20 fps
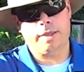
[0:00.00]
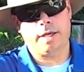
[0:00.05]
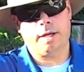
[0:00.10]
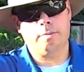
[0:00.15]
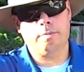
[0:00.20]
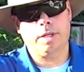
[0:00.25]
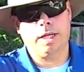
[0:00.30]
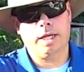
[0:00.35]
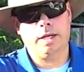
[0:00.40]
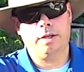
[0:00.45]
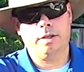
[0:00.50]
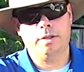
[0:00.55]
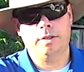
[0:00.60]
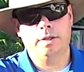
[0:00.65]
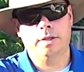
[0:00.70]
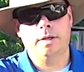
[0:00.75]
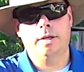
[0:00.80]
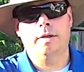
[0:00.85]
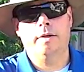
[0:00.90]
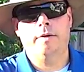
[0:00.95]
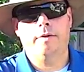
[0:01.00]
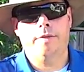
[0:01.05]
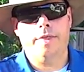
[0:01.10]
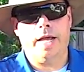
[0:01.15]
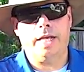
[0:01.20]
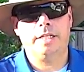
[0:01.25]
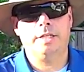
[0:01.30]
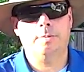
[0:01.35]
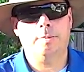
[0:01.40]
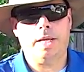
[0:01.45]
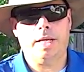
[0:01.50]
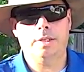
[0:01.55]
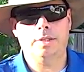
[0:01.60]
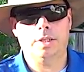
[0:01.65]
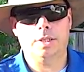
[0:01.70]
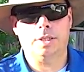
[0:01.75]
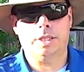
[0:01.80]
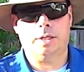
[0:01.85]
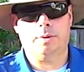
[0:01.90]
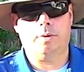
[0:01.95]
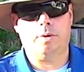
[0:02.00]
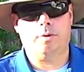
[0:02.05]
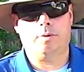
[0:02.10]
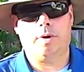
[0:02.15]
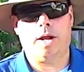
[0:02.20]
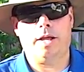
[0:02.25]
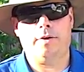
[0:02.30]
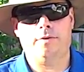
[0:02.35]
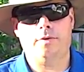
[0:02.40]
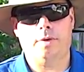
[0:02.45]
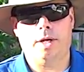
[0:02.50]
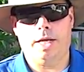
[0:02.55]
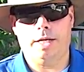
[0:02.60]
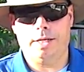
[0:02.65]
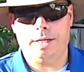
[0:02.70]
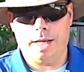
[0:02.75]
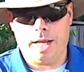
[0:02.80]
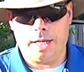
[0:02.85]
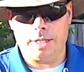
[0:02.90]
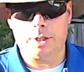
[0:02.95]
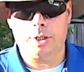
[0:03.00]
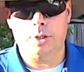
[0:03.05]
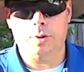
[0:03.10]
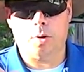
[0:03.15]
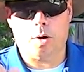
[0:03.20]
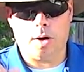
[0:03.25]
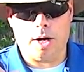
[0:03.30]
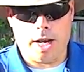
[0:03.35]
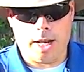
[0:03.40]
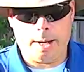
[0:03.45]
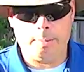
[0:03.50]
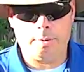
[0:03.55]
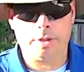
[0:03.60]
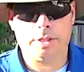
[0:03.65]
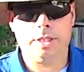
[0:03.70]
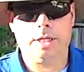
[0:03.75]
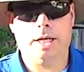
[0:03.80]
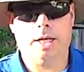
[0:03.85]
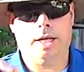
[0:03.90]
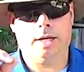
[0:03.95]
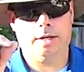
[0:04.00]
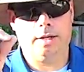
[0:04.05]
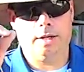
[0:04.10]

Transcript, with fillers: thumbnail, that to me is a zeroed rifle. And yes, you are able to get